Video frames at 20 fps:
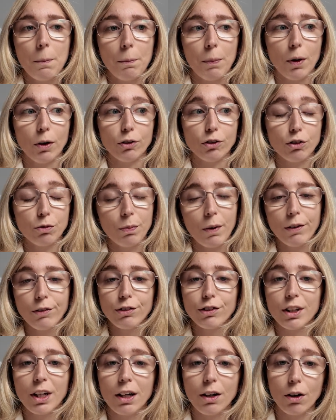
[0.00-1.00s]
but
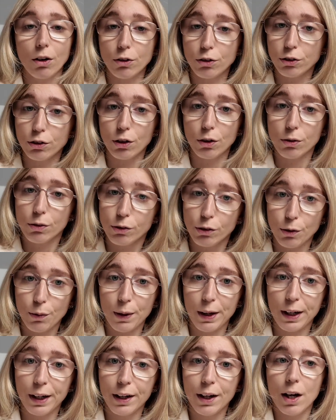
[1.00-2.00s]
Smyths are also
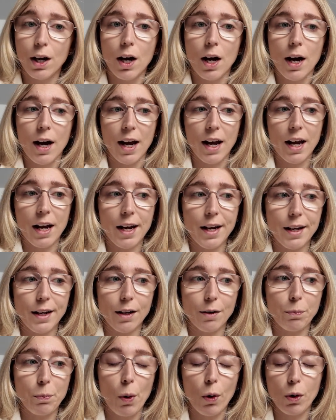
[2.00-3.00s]
doing a
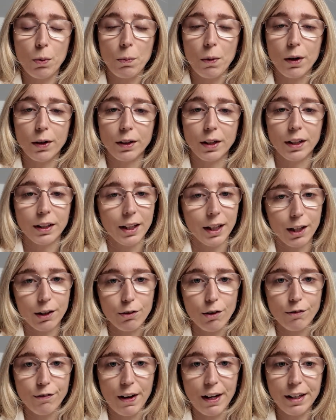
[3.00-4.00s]
Pokemon
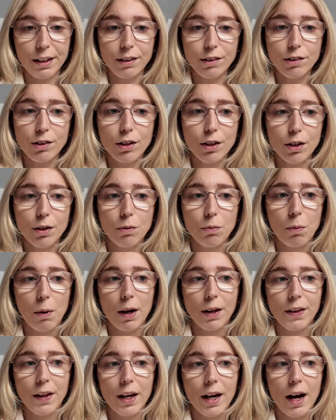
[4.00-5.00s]
LEGO event
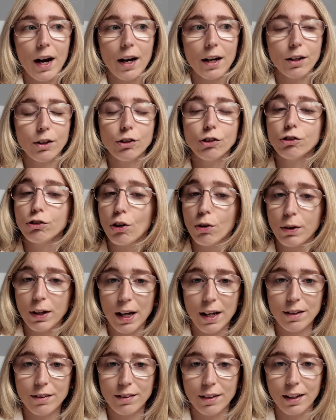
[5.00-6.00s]
where they are
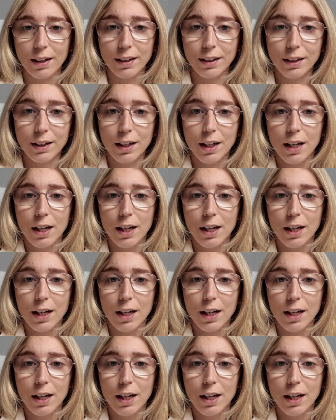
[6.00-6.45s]
showcasing